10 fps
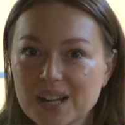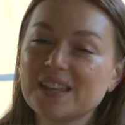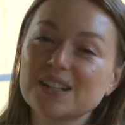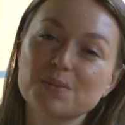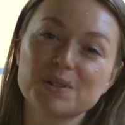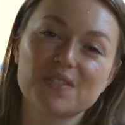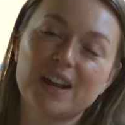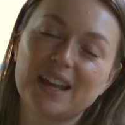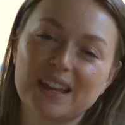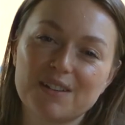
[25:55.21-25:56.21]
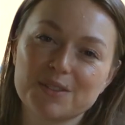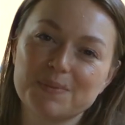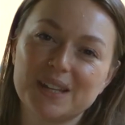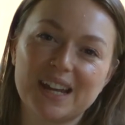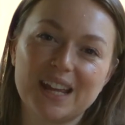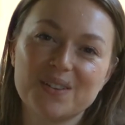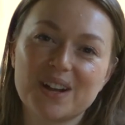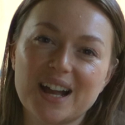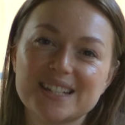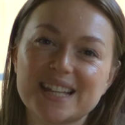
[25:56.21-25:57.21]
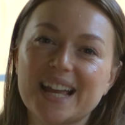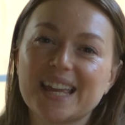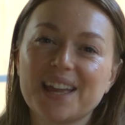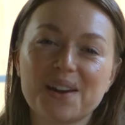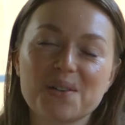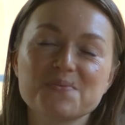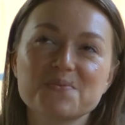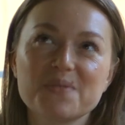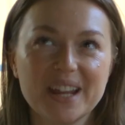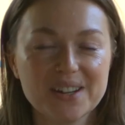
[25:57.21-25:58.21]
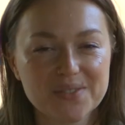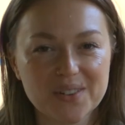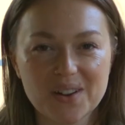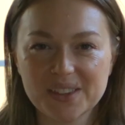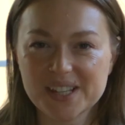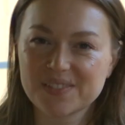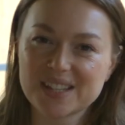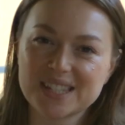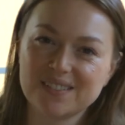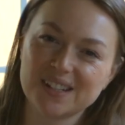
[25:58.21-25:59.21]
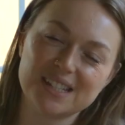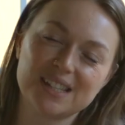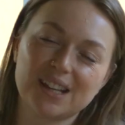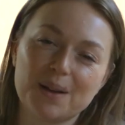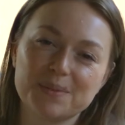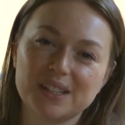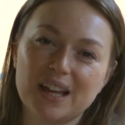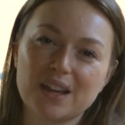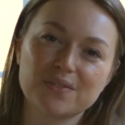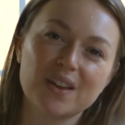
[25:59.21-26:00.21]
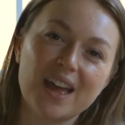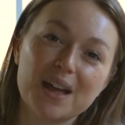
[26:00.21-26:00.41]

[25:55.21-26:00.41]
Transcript: Thanks so much for hanging out with me today, you guys. I cannot wait for all these festivities to come to life.